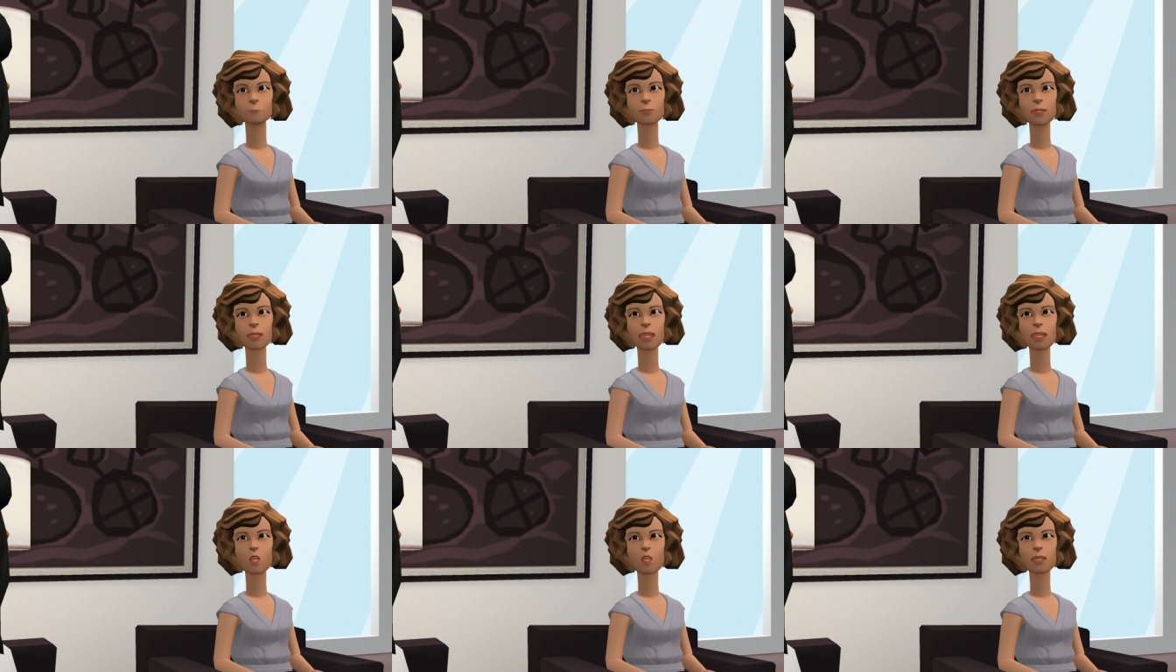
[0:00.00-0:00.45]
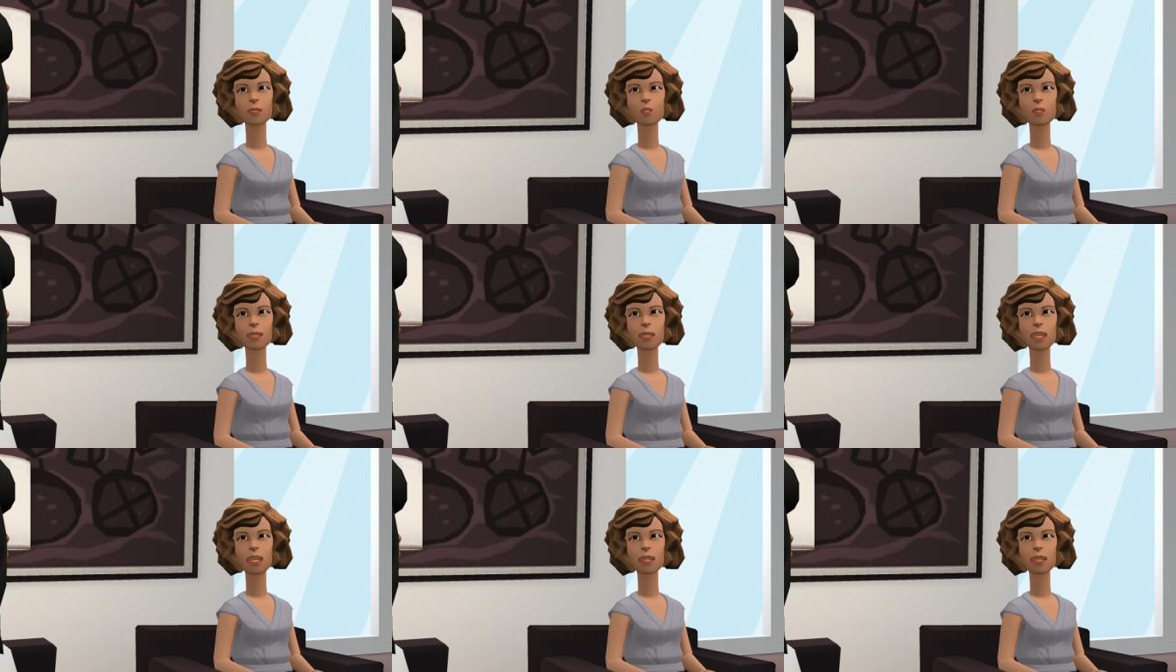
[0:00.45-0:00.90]
Did you
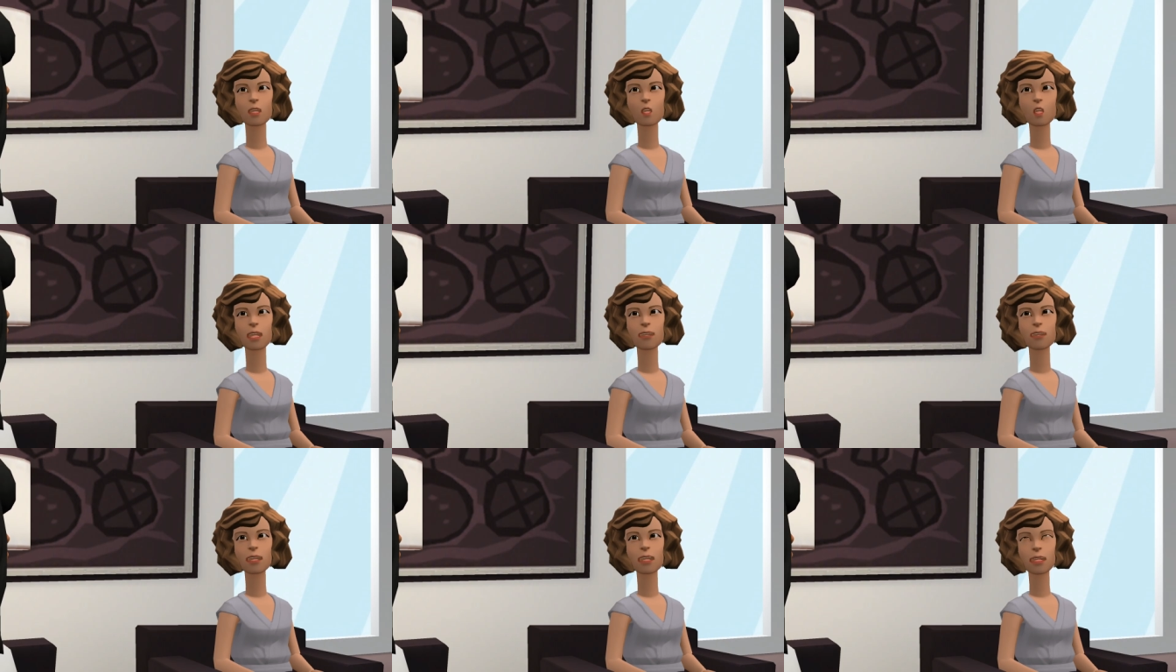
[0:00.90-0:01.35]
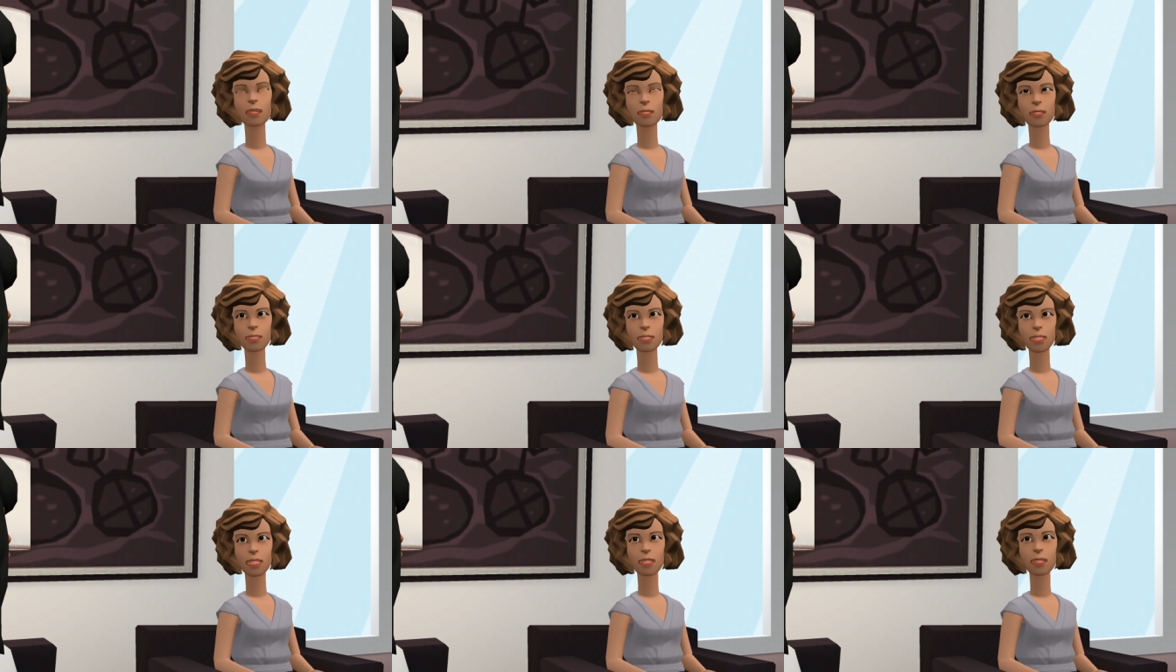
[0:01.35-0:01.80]
notice the law of
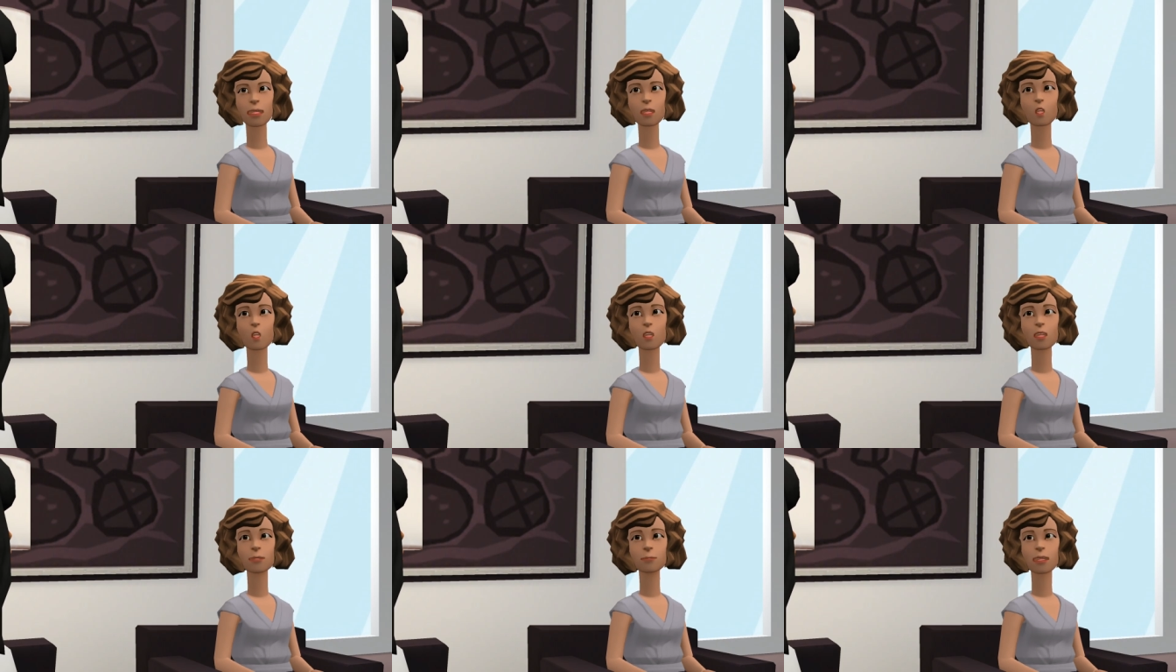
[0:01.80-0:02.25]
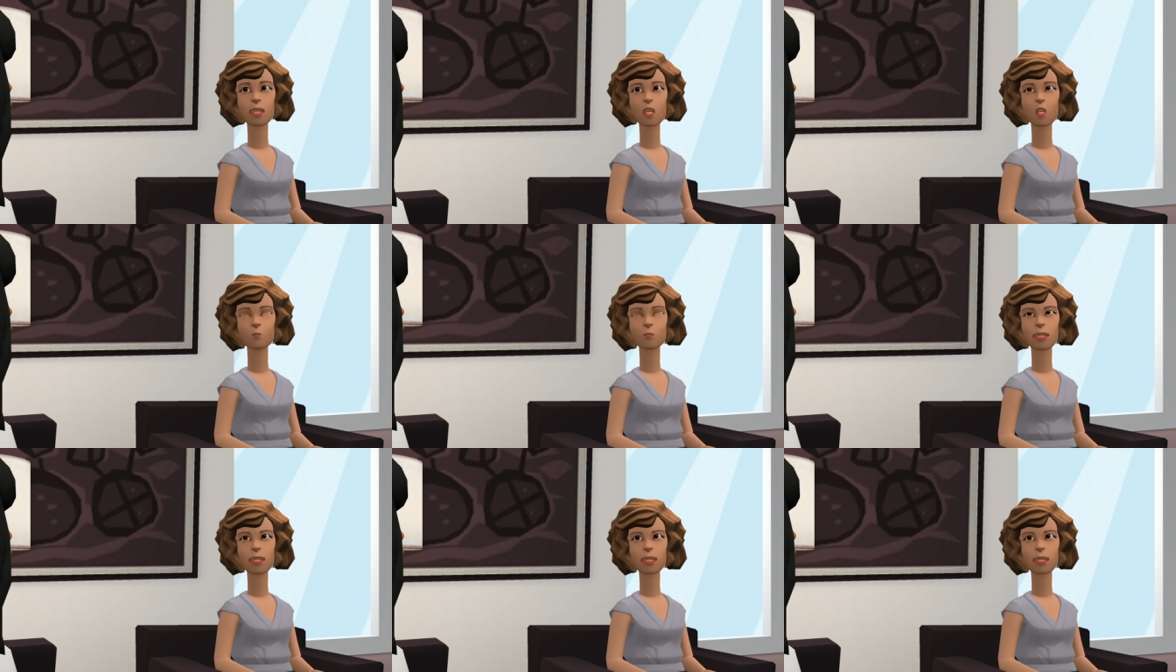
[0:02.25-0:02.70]
attraction is all
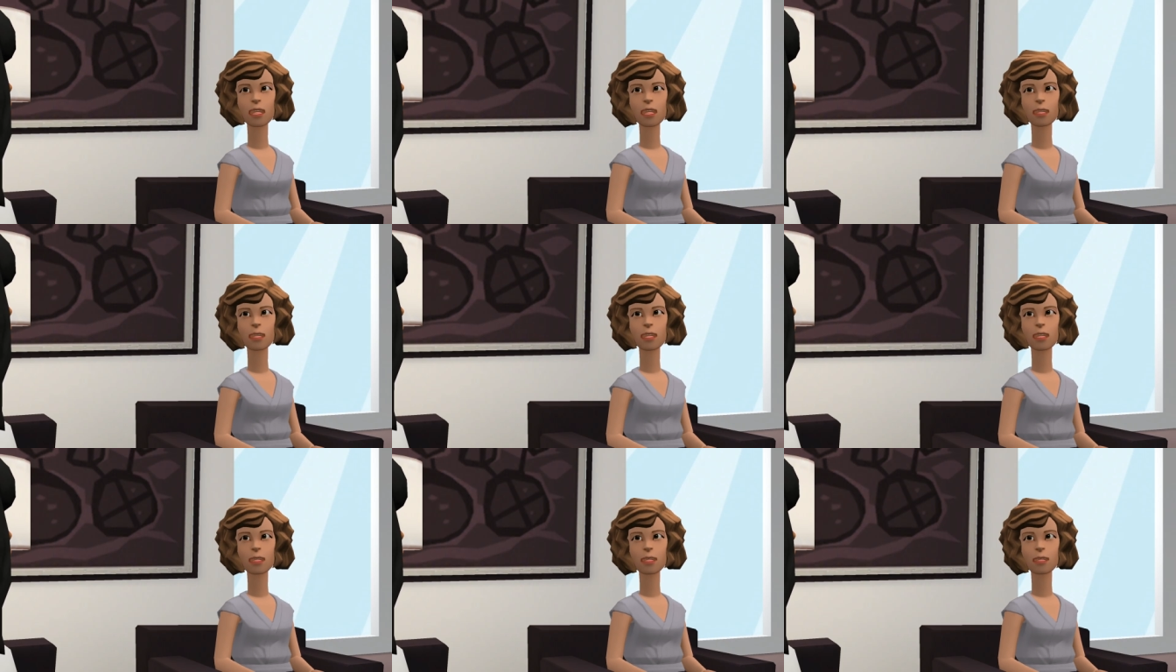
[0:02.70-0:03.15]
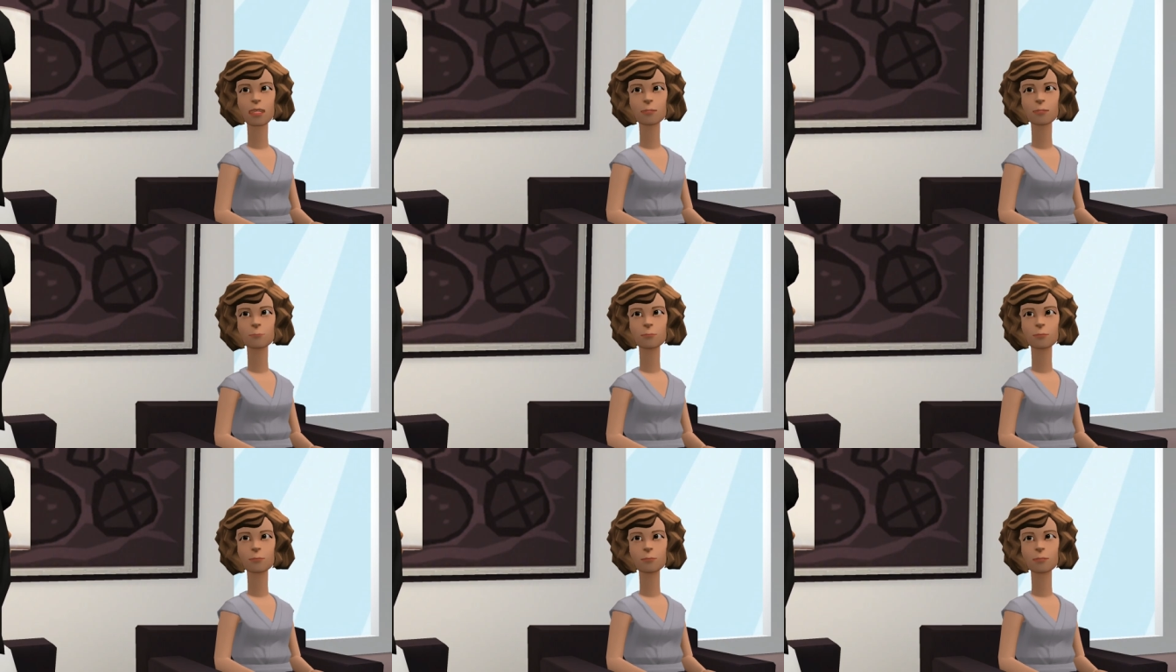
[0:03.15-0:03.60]
about
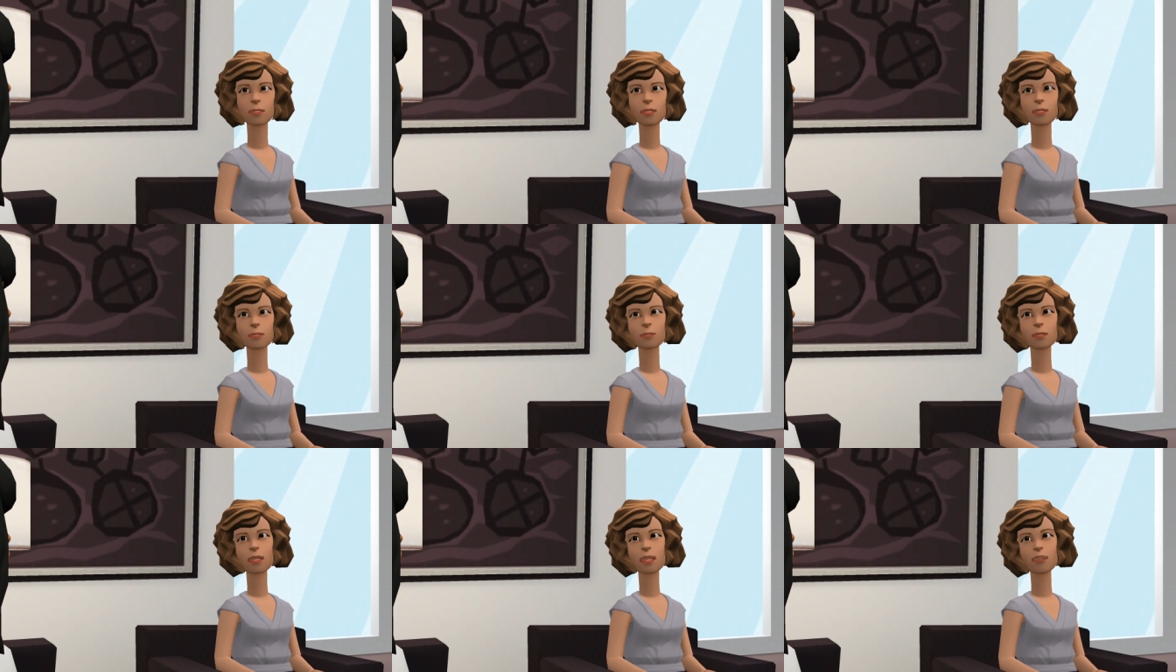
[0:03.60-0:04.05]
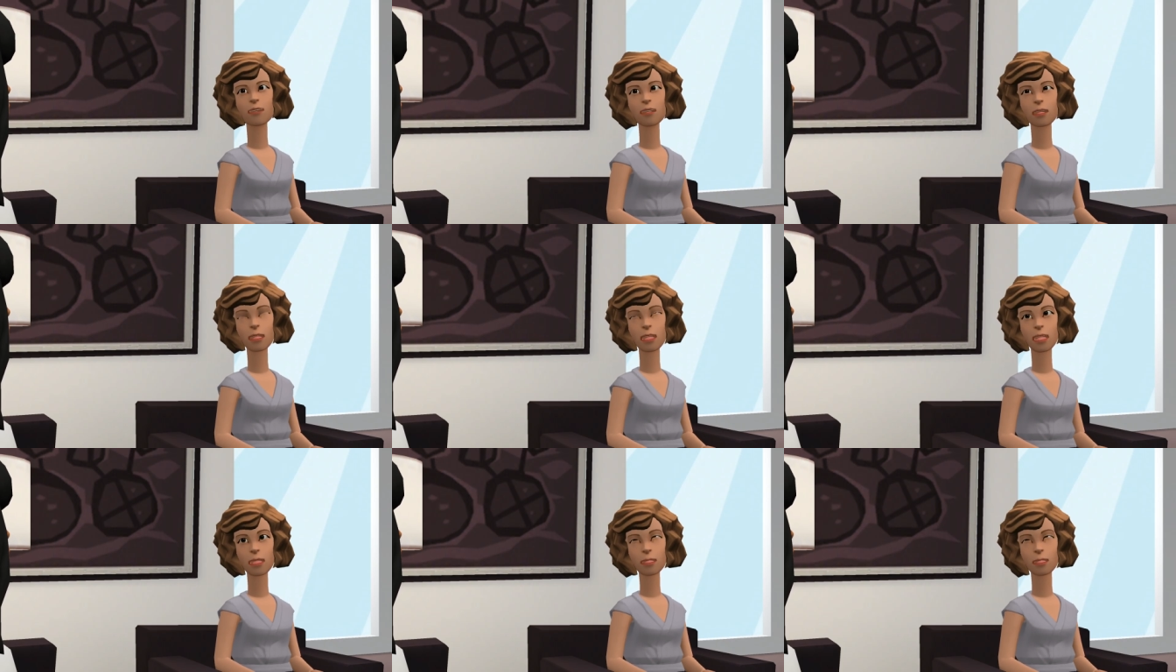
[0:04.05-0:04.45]
materialism and selfish